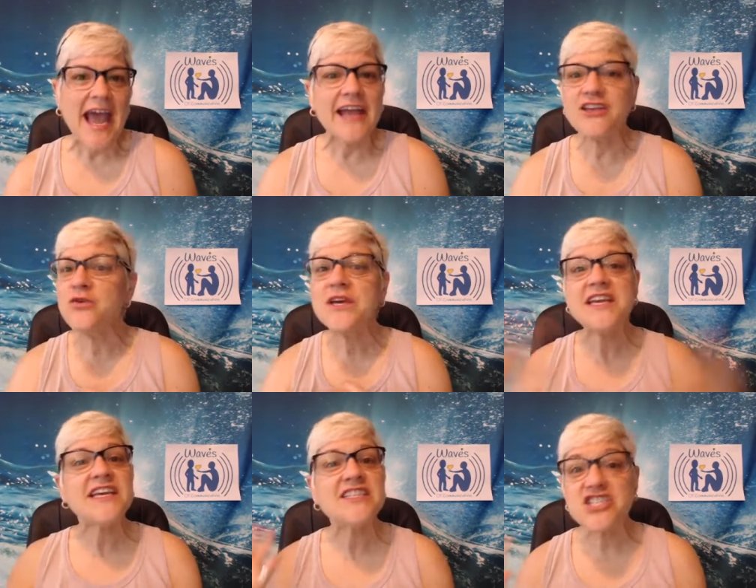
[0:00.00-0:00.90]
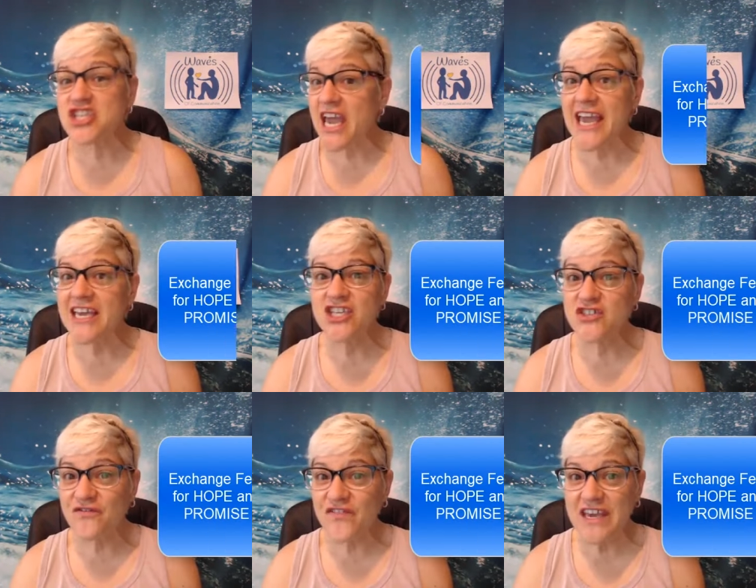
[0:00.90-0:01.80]
and you can
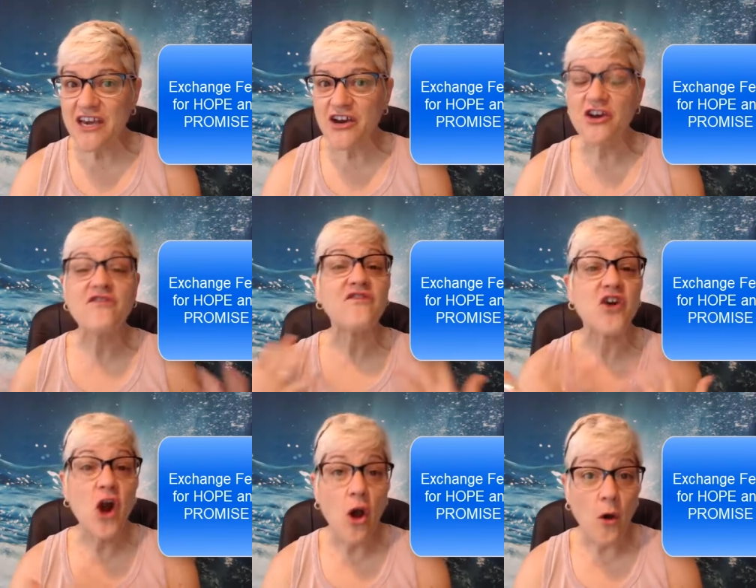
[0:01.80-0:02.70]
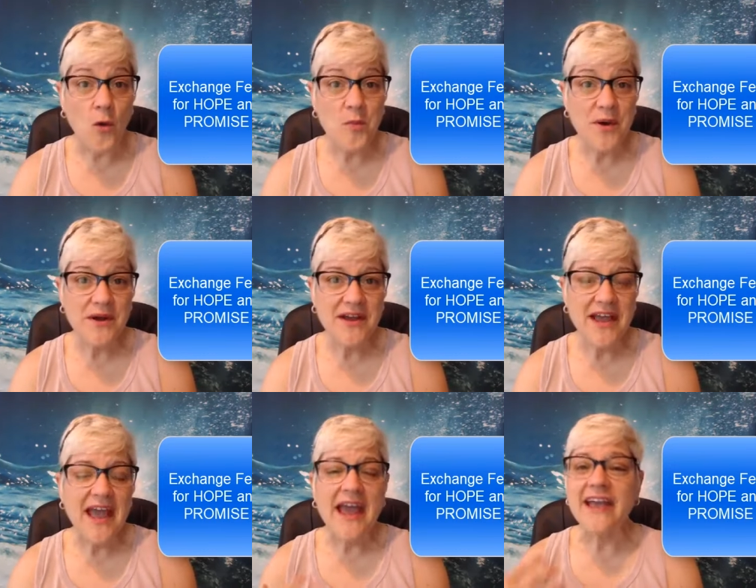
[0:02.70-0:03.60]
exchange fear for hope
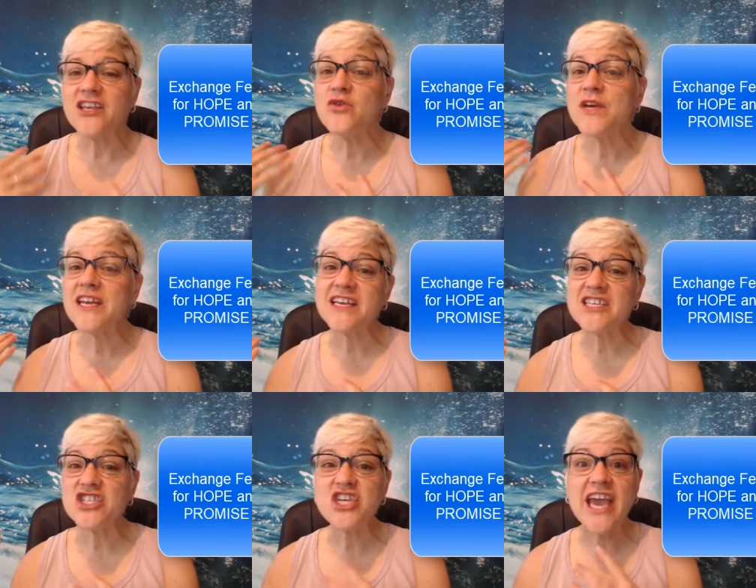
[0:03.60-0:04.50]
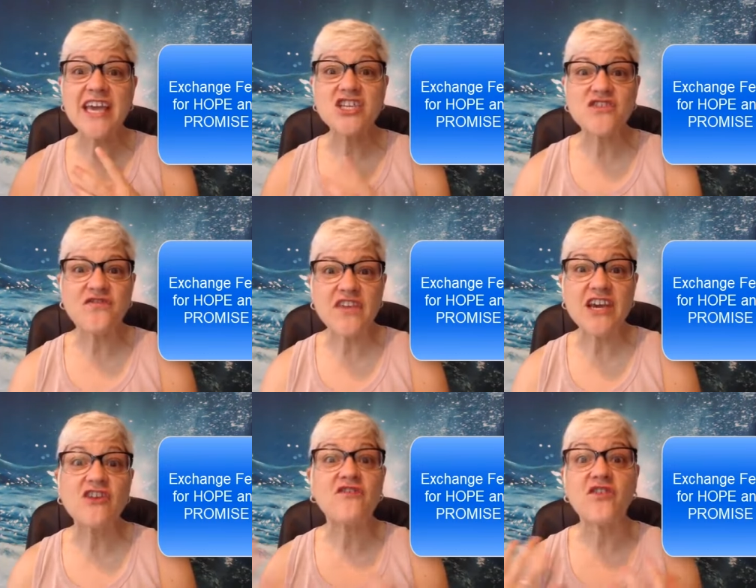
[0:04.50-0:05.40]
and you can exchange
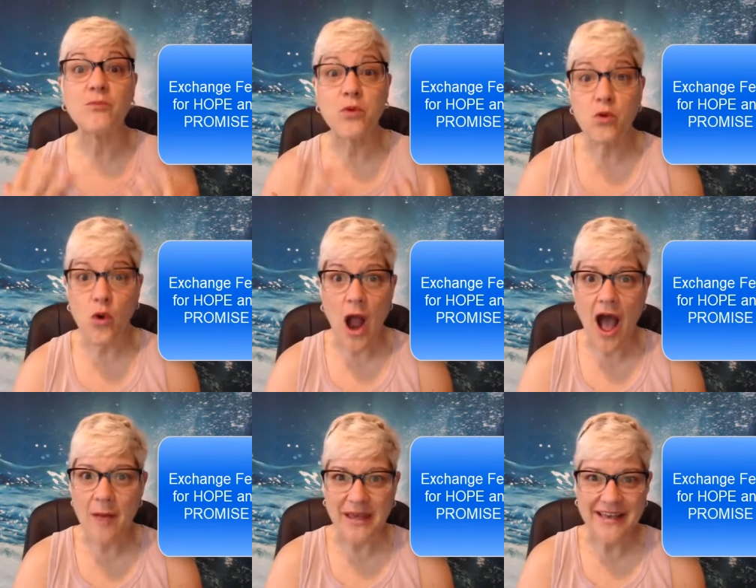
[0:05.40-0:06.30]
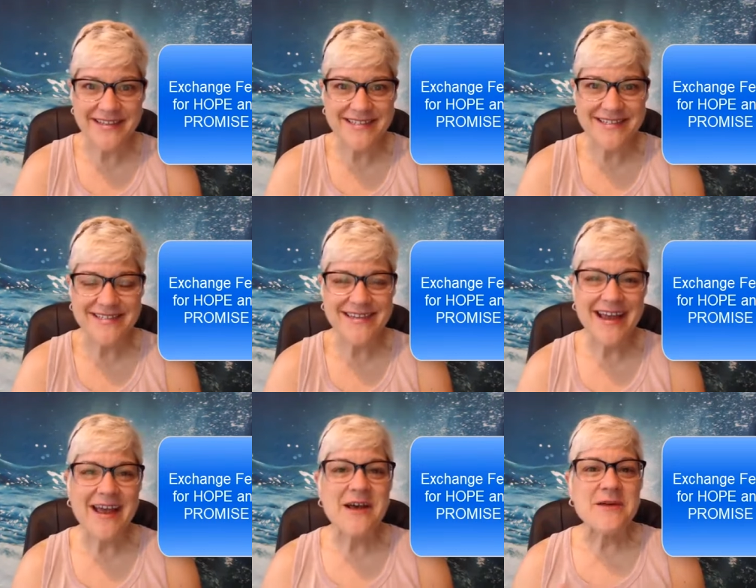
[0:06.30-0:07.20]
fear for promise
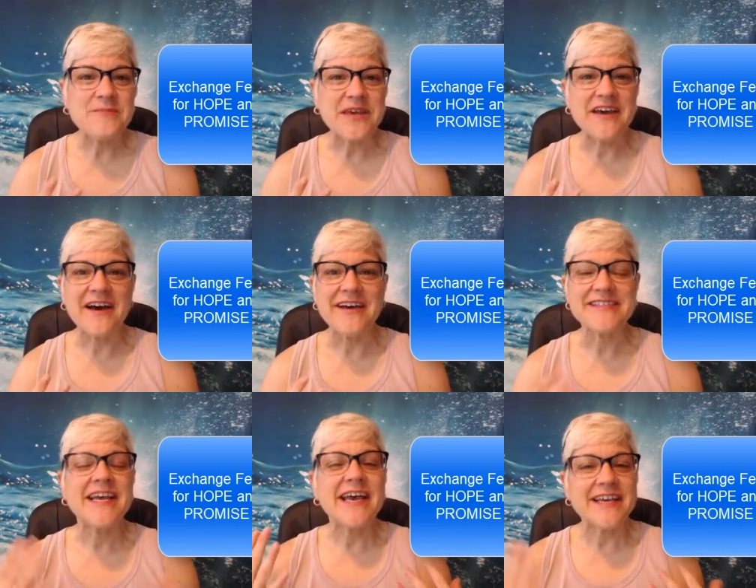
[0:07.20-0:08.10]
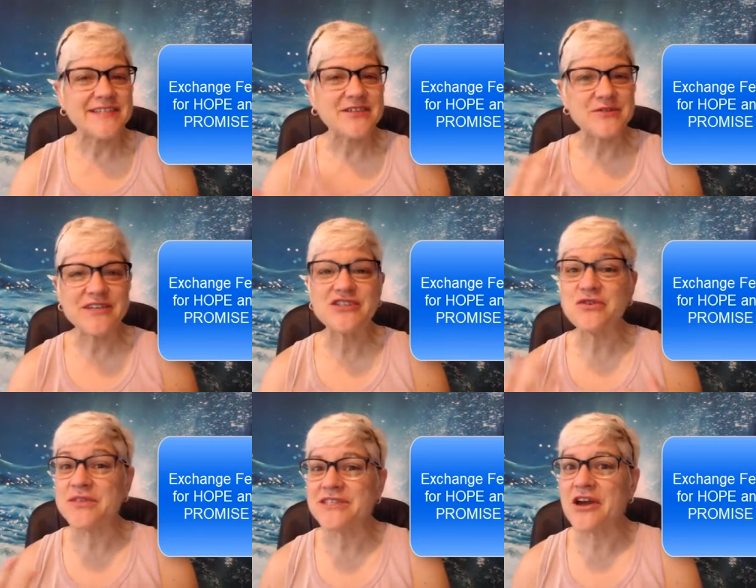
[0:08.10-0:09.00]
because as soon as
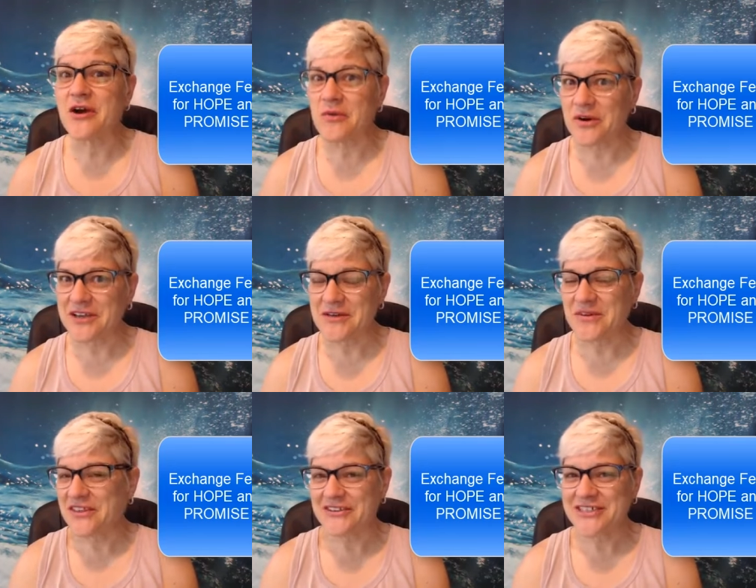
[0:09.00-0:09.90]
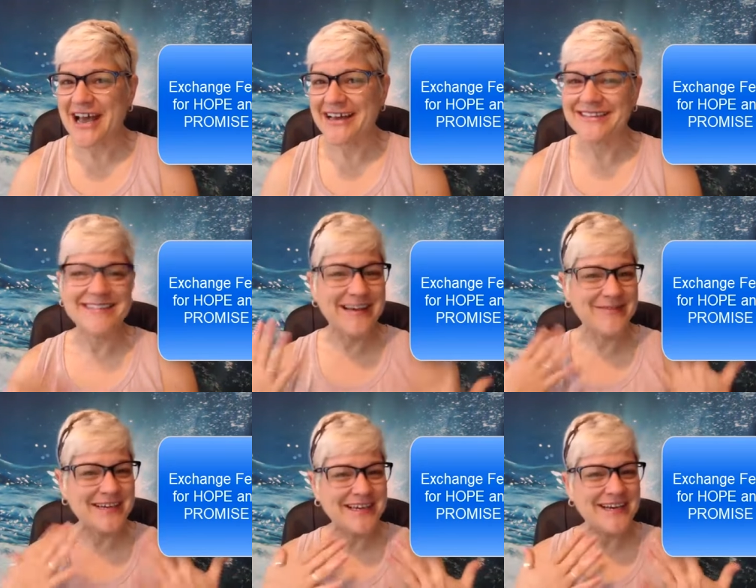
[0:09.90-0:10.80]
you start working with your child,
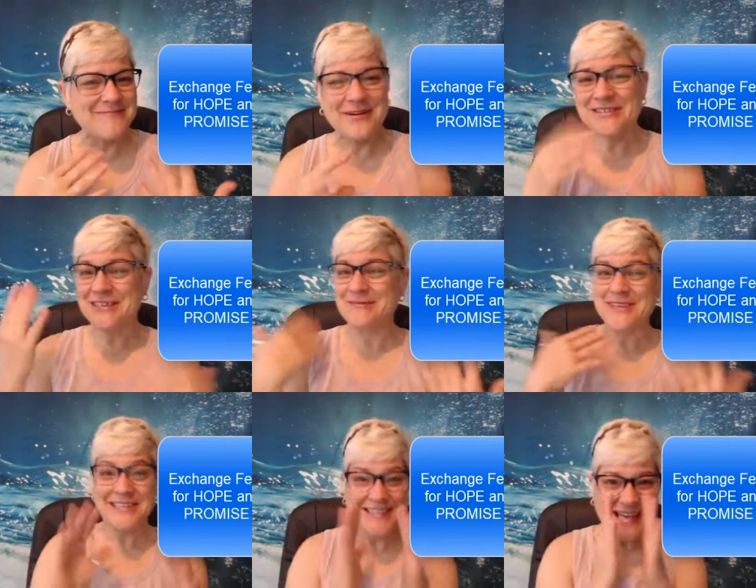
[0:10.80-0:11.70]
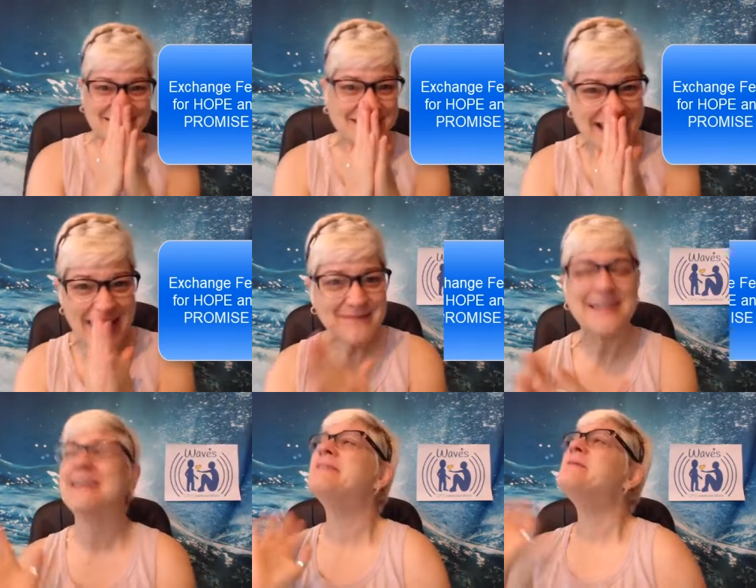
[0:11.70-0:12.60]
I'm going to get emotional because that's what's
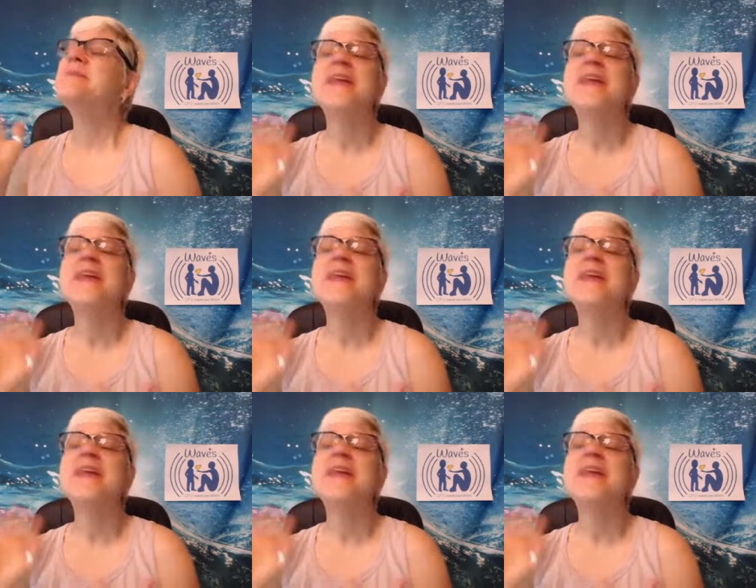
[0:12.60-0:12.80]
happening.